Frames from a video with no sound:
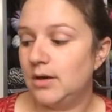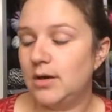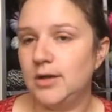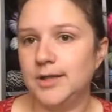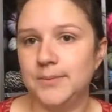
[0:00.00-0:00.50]

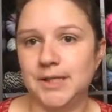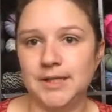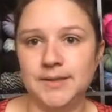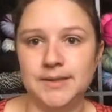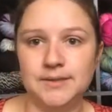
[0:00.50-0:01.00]
all the
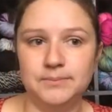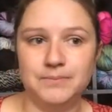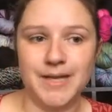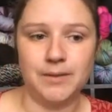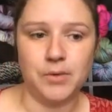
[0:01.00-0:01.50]
many
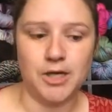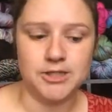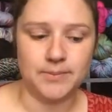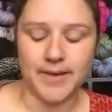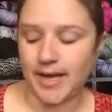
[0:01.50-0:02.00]

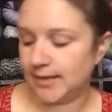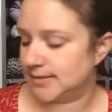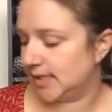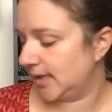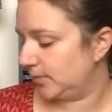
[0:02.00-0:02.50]
project
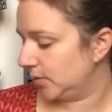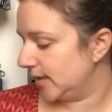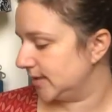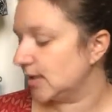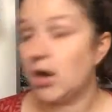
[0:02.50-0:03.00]
bags that April
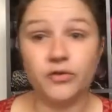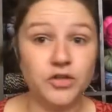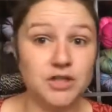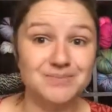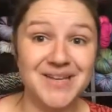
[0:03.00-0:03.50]
has to offer,